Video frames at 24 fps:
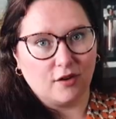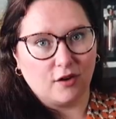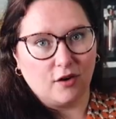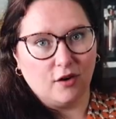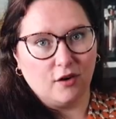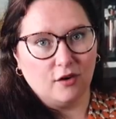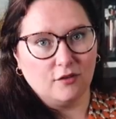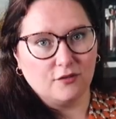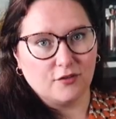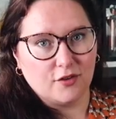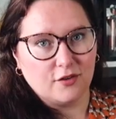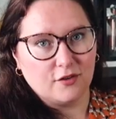
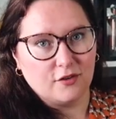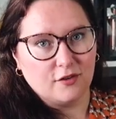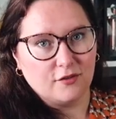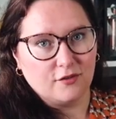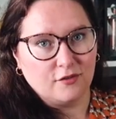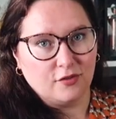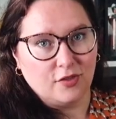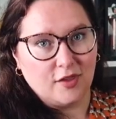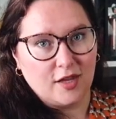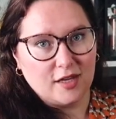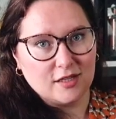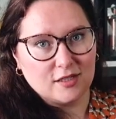cover
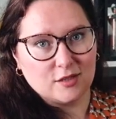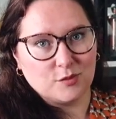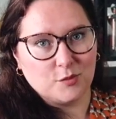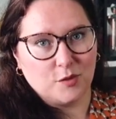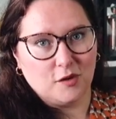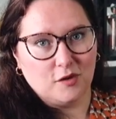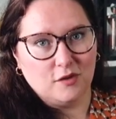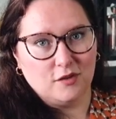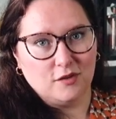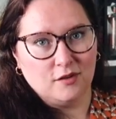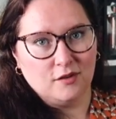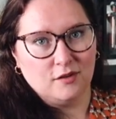on this
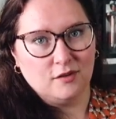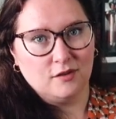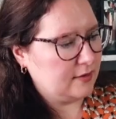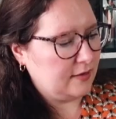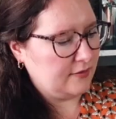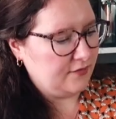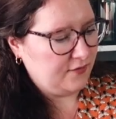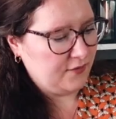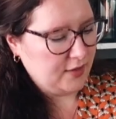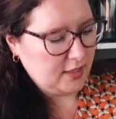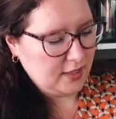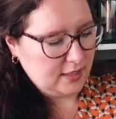one. I
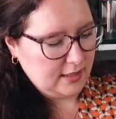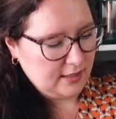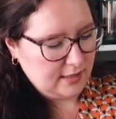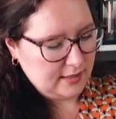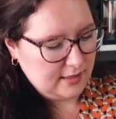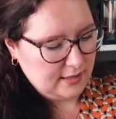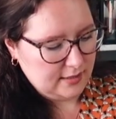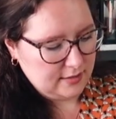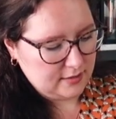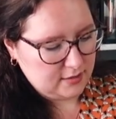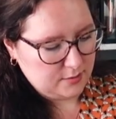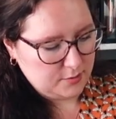think it
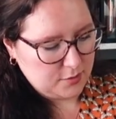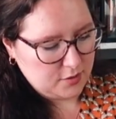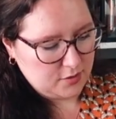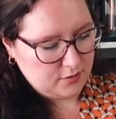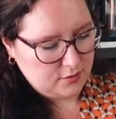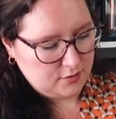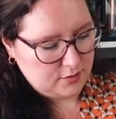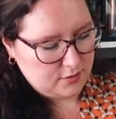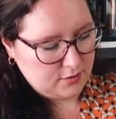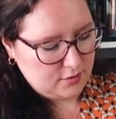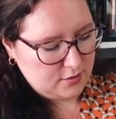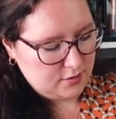has some
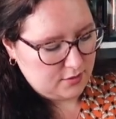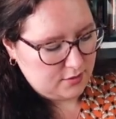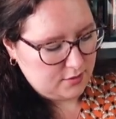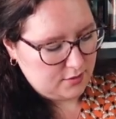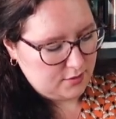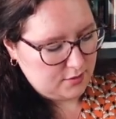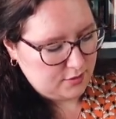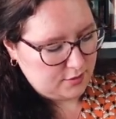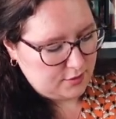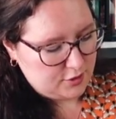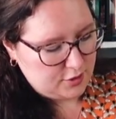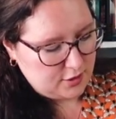under the
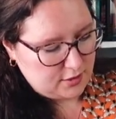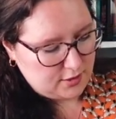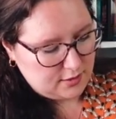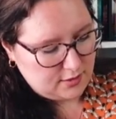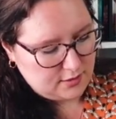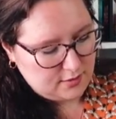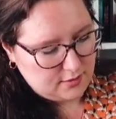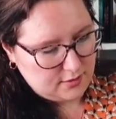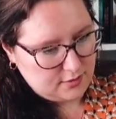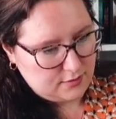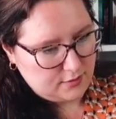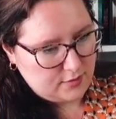dust
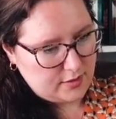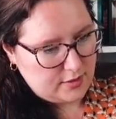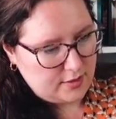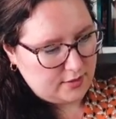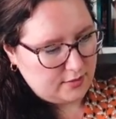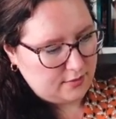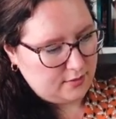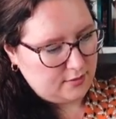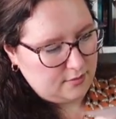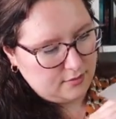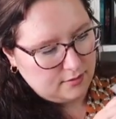jacket as well.